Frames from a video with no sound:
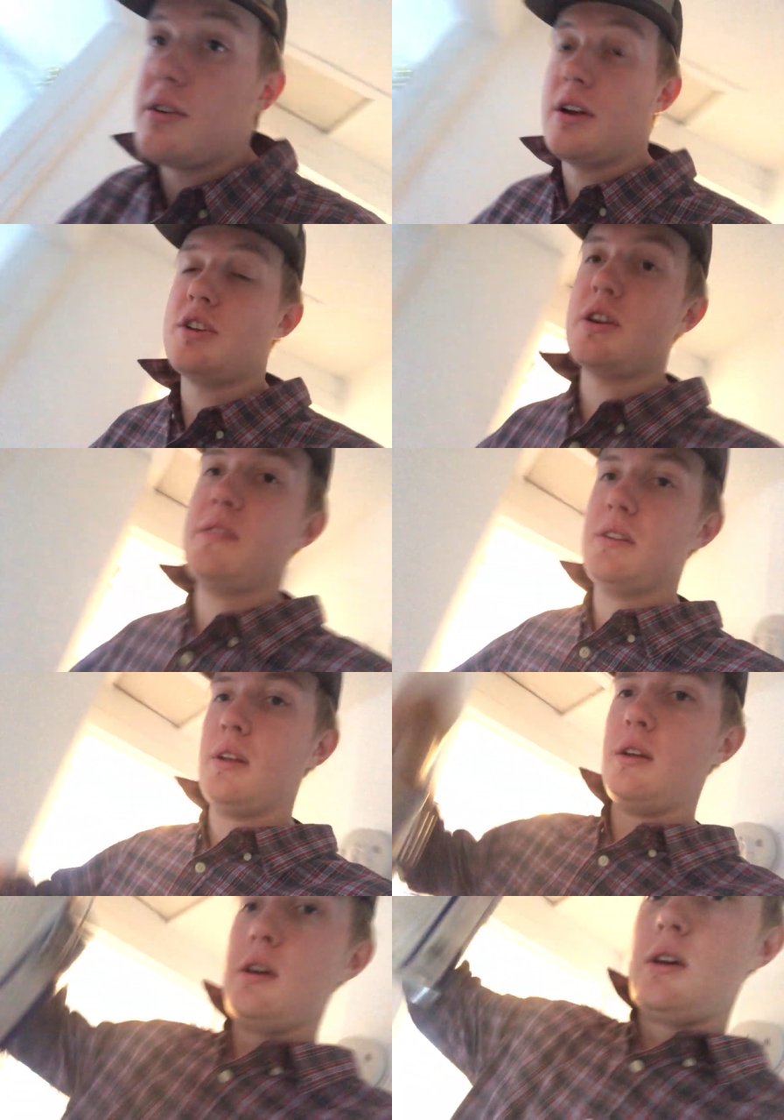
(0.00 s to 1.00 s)
are
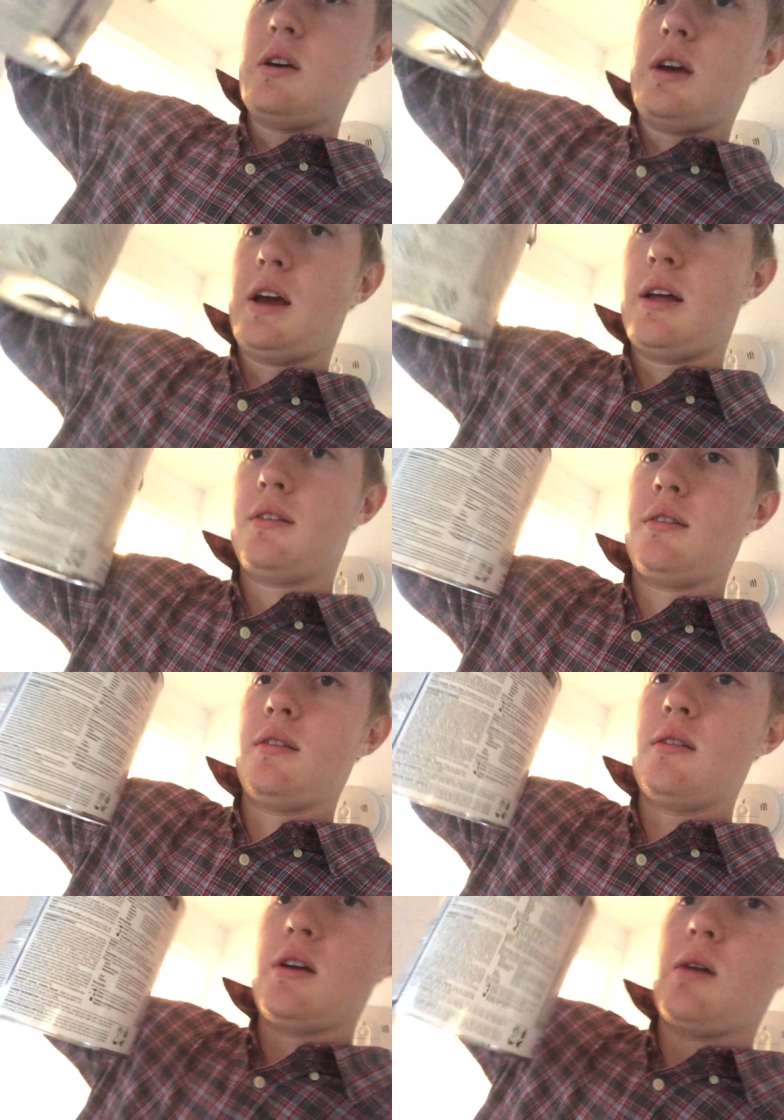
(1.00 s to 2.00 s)
interested, it's
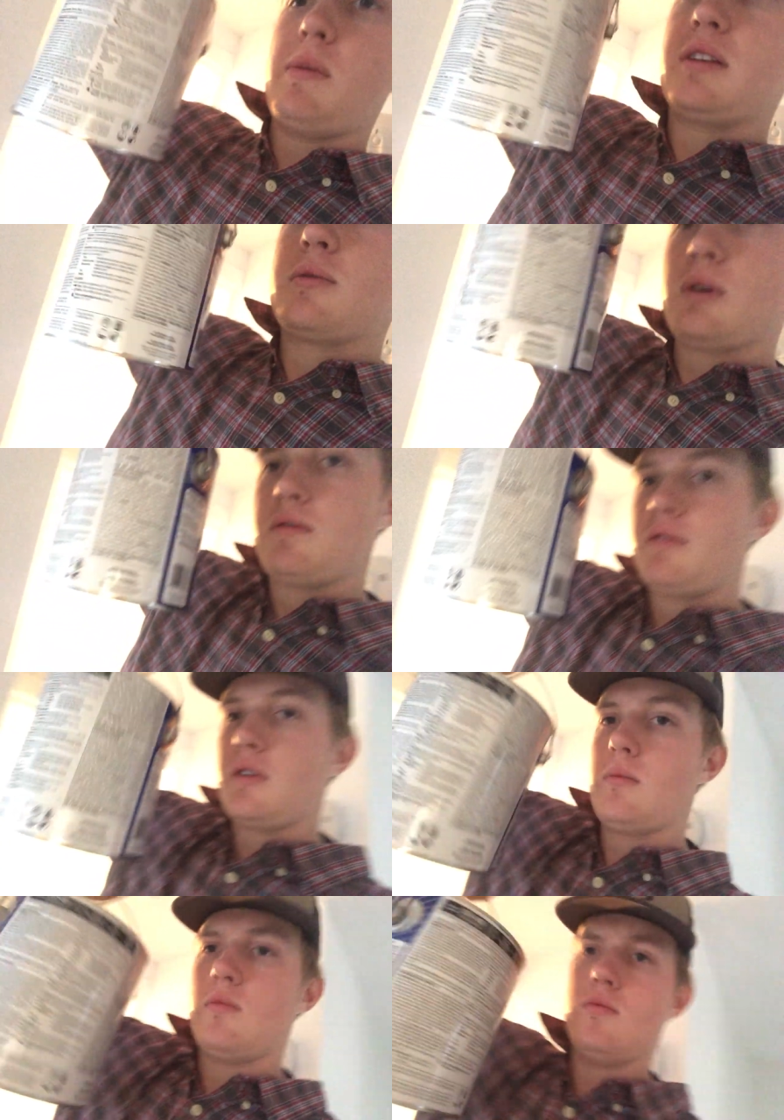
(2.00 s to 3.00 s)
a mixed one
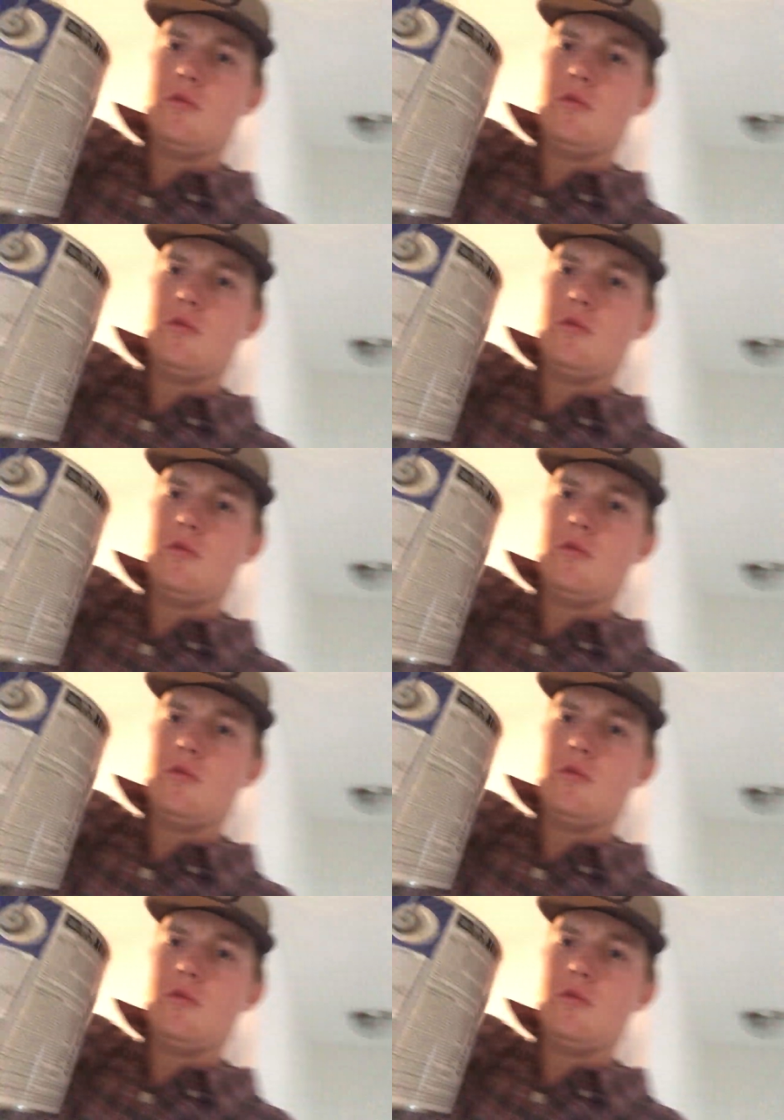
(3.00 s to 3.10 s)
from